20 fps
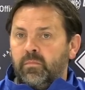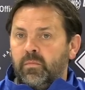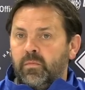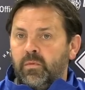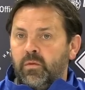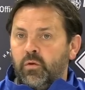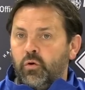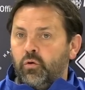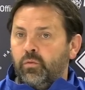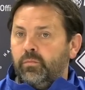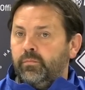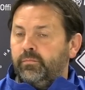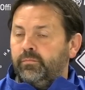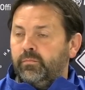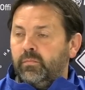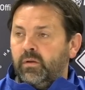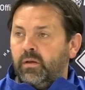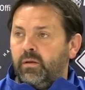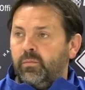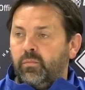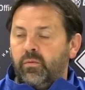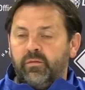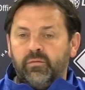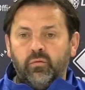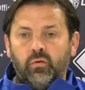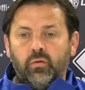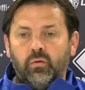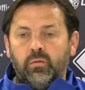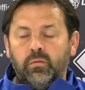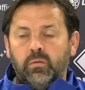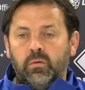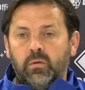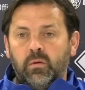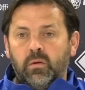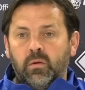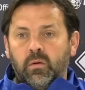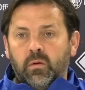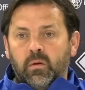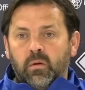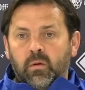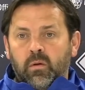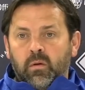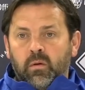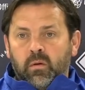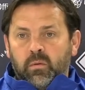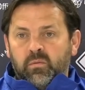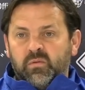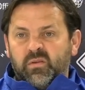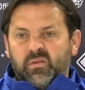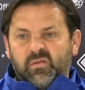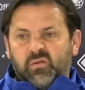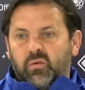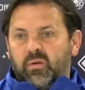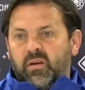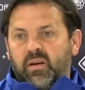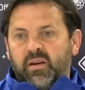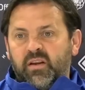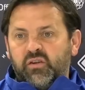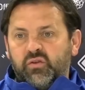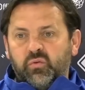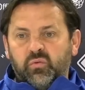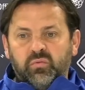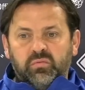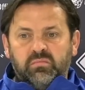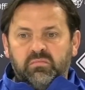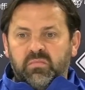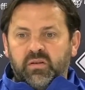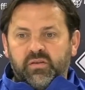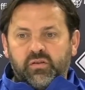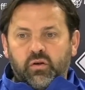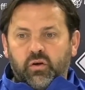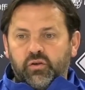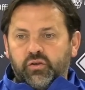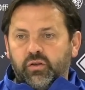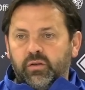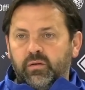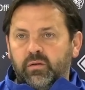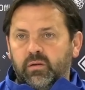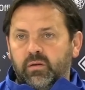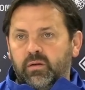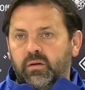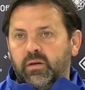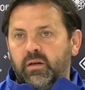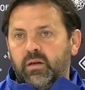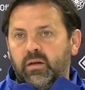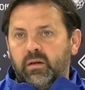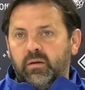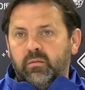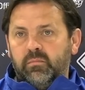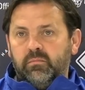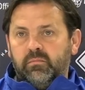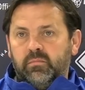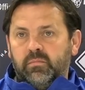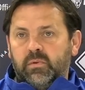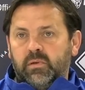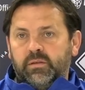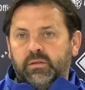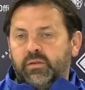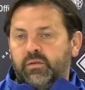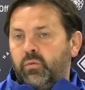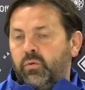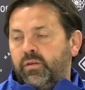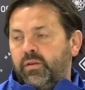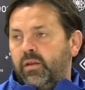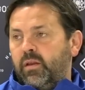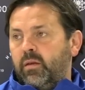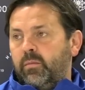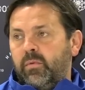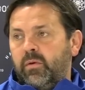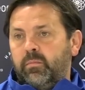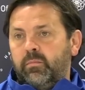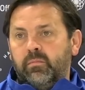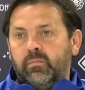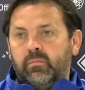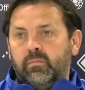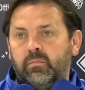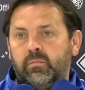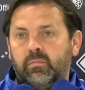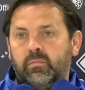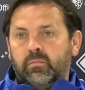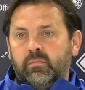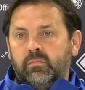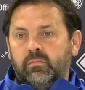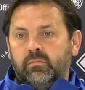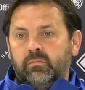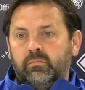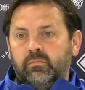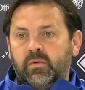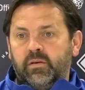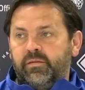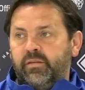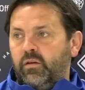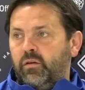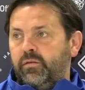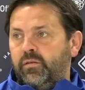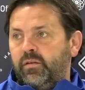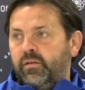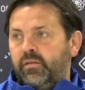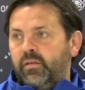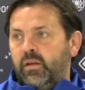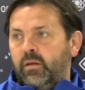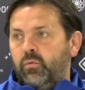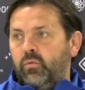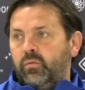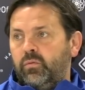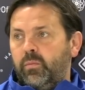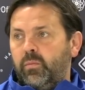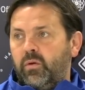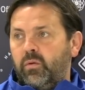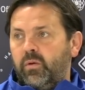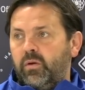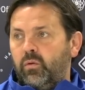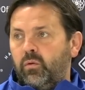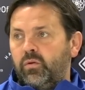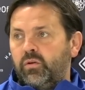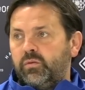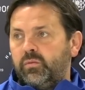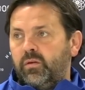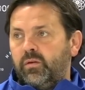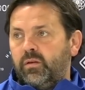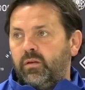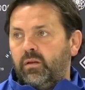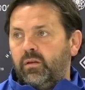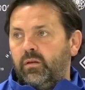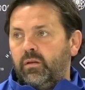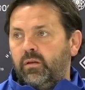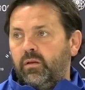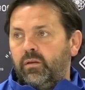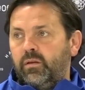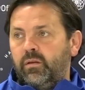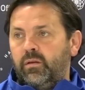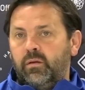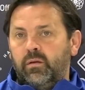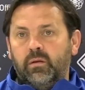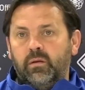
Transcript: No, we've not. It was a sort of initial discussion. I just wanted to get my feet under the table, to be quite honest with you, and